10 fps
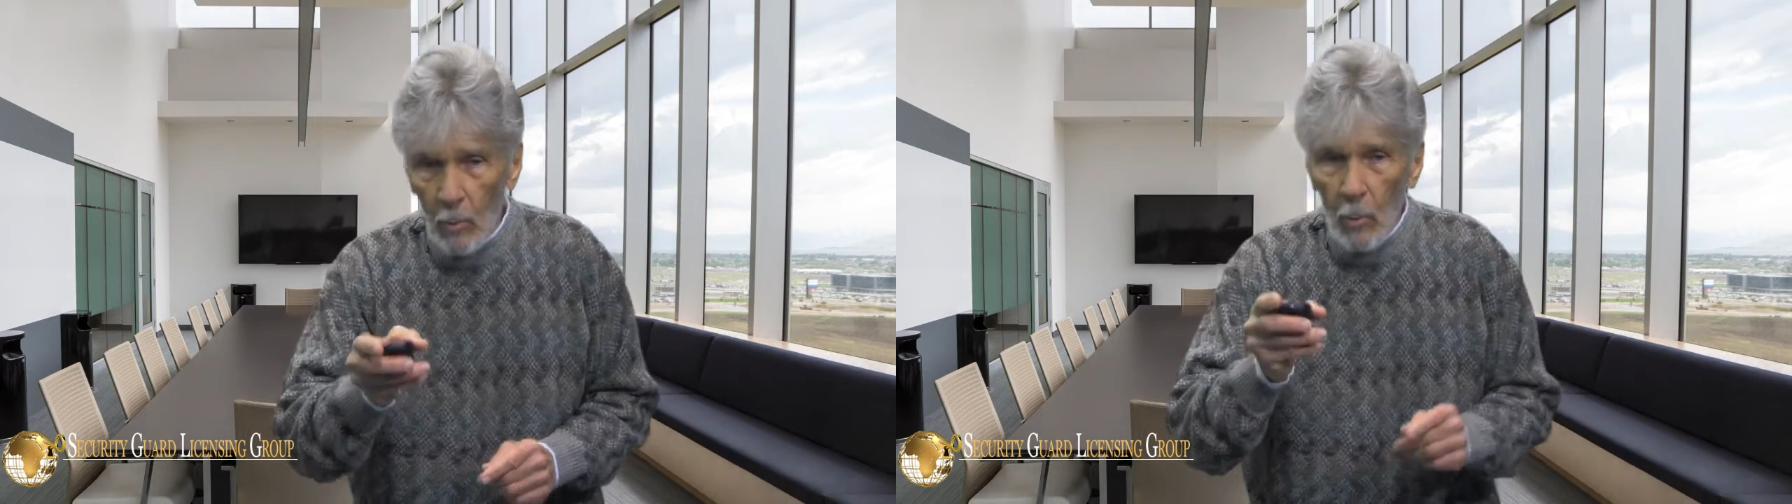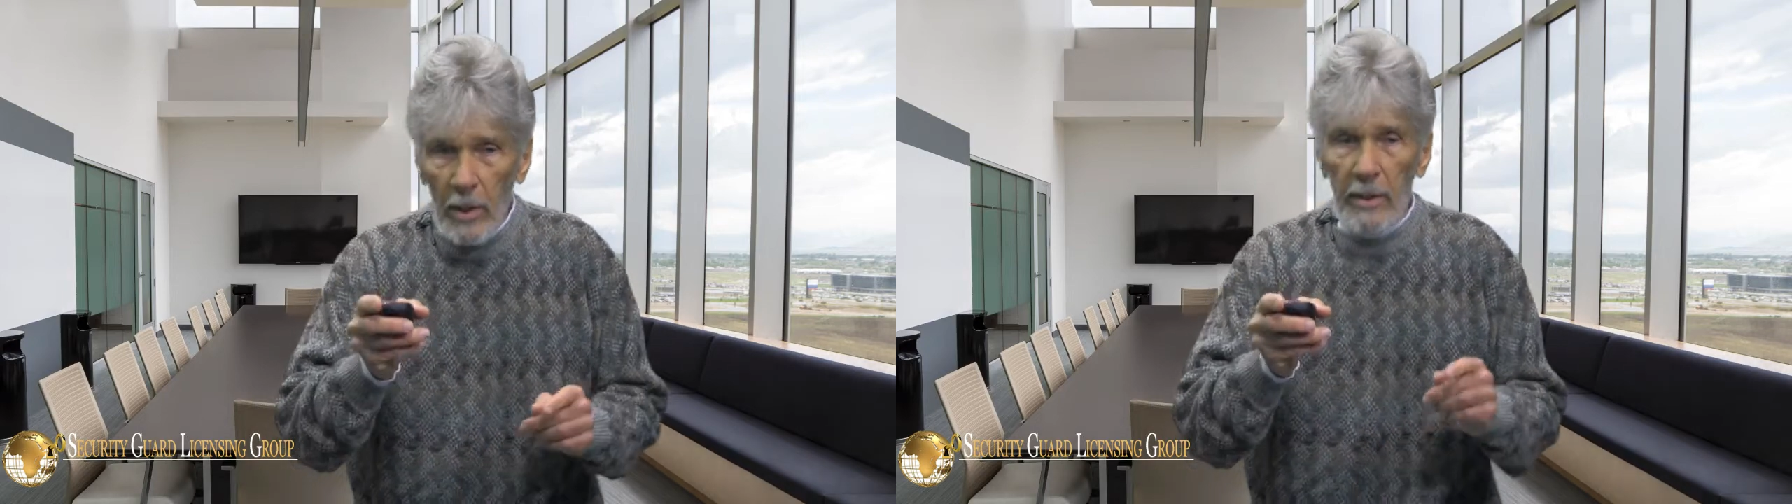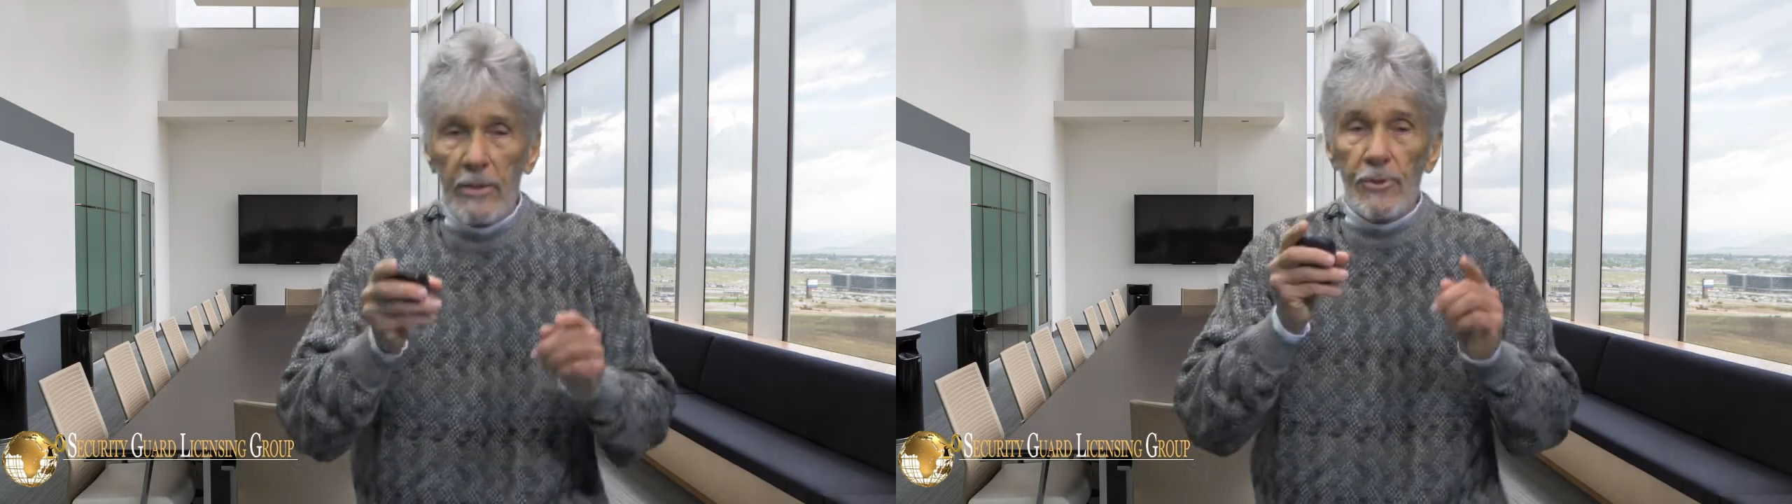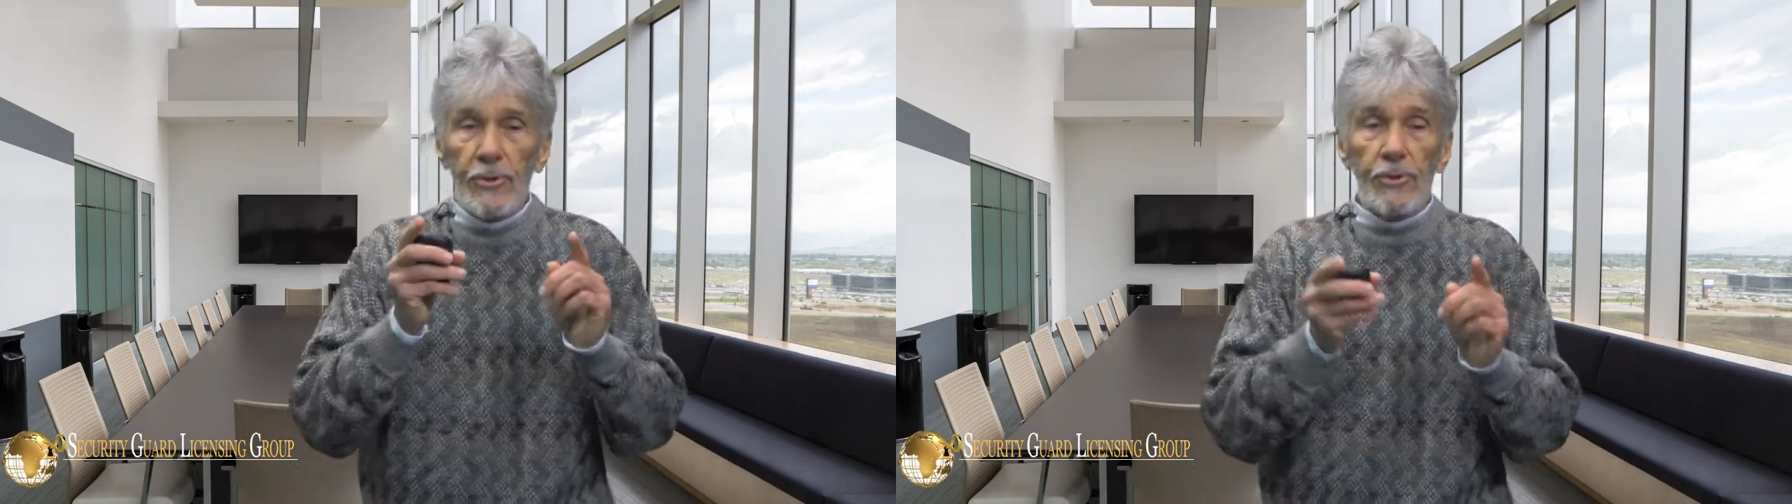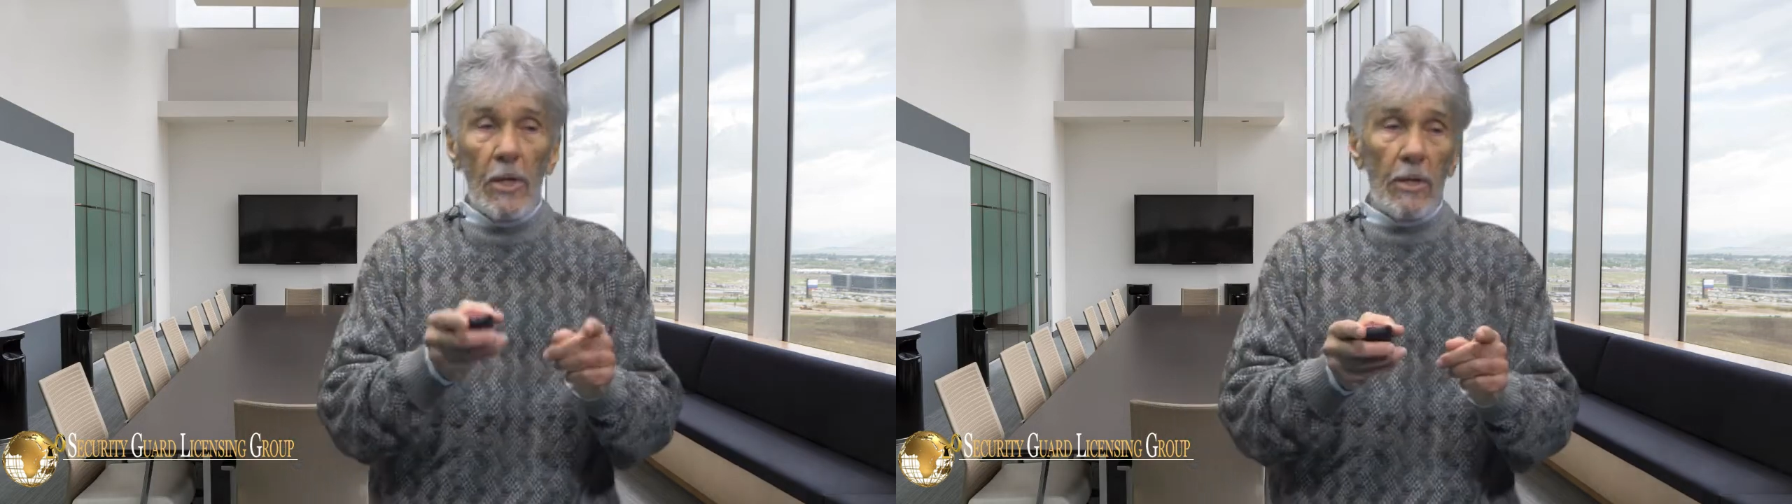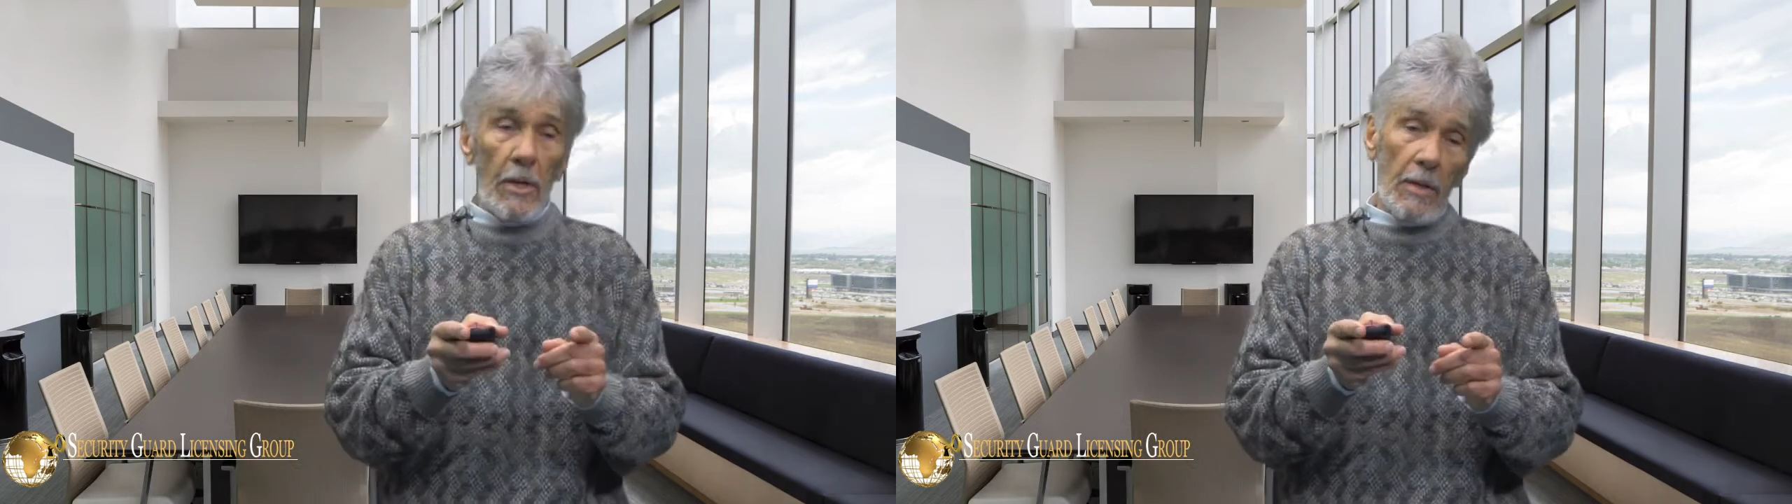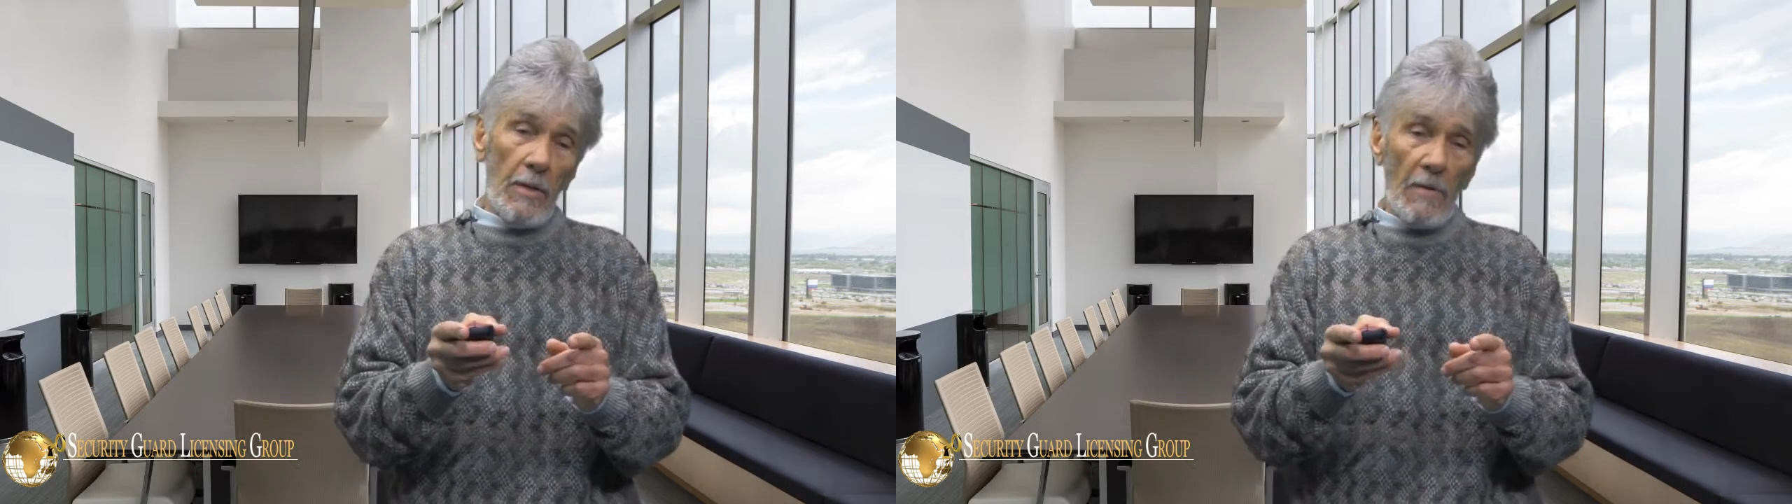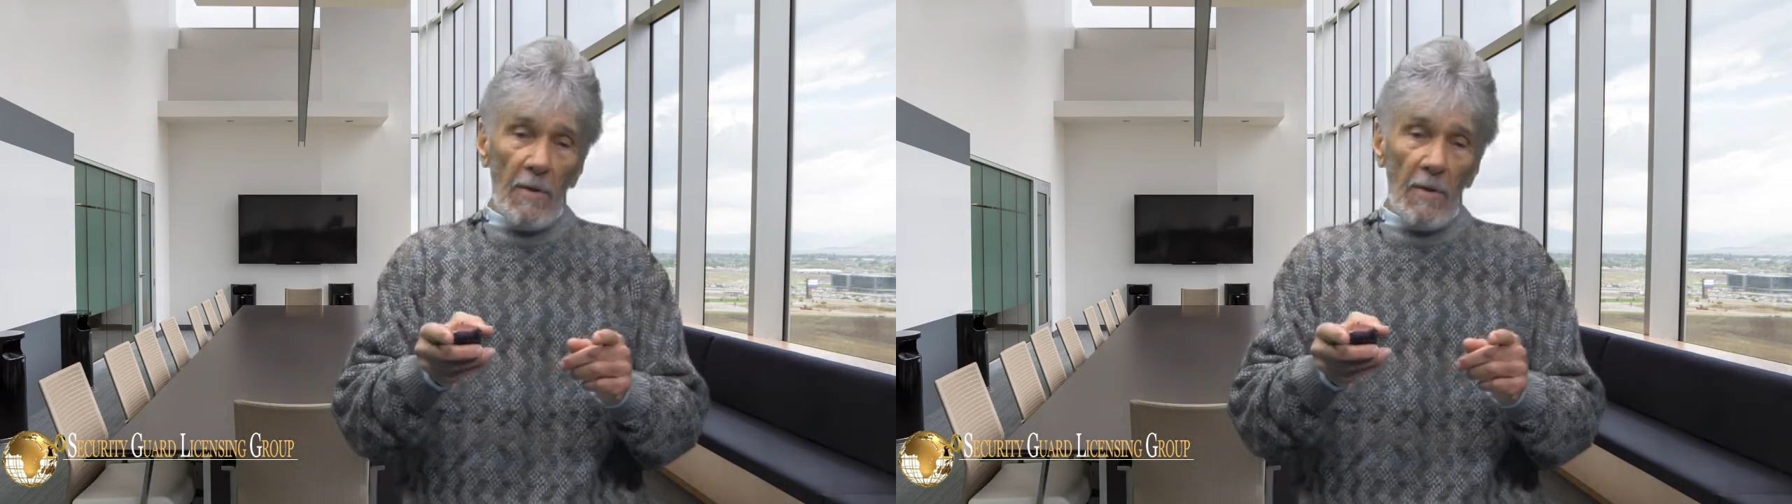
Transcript: will ensure